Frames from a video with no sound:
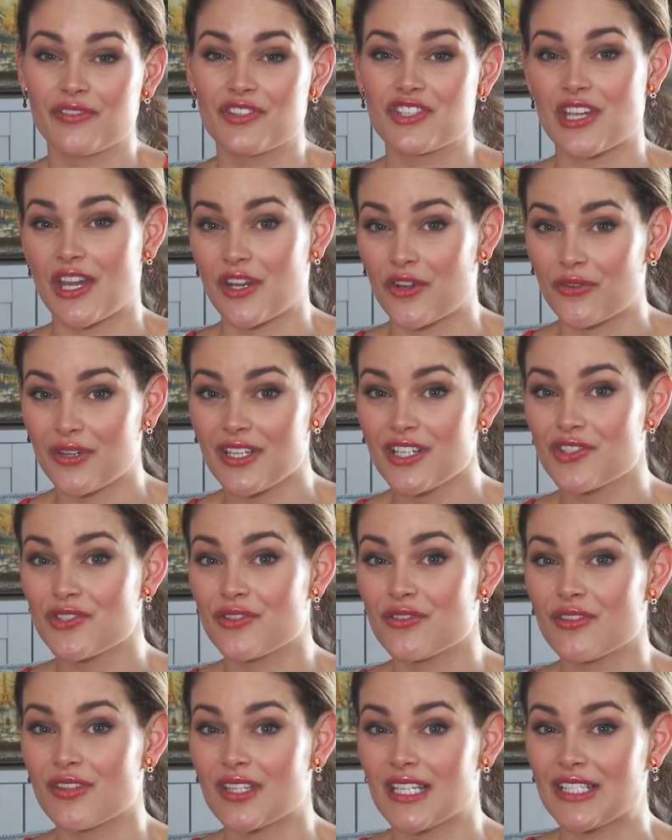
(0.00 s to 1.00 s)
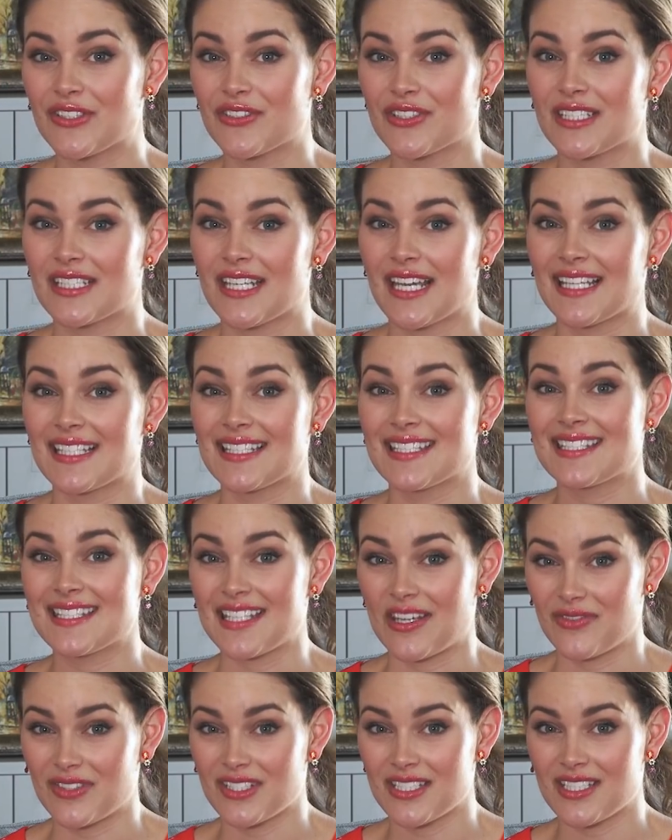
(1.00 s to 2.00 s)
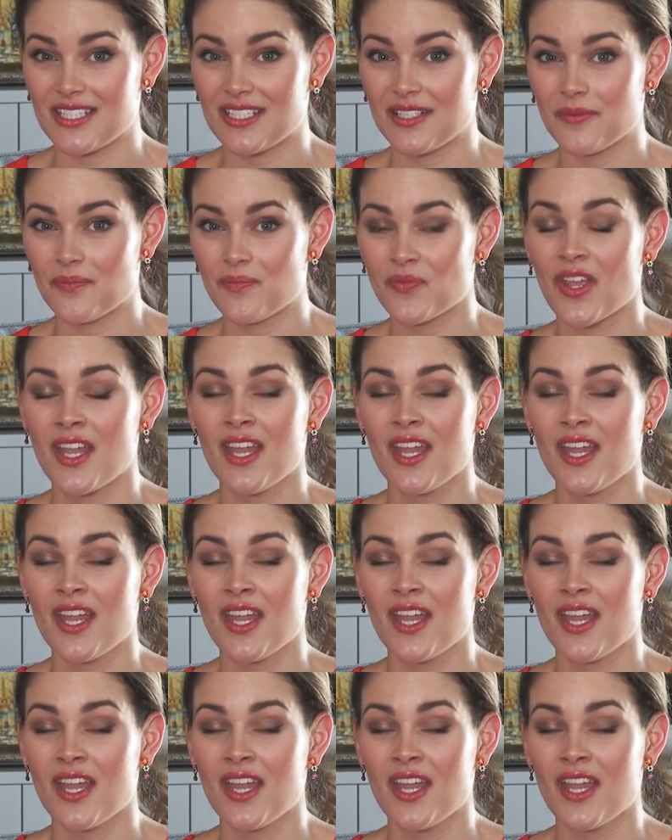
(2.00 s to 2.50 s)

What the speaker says: January 2017,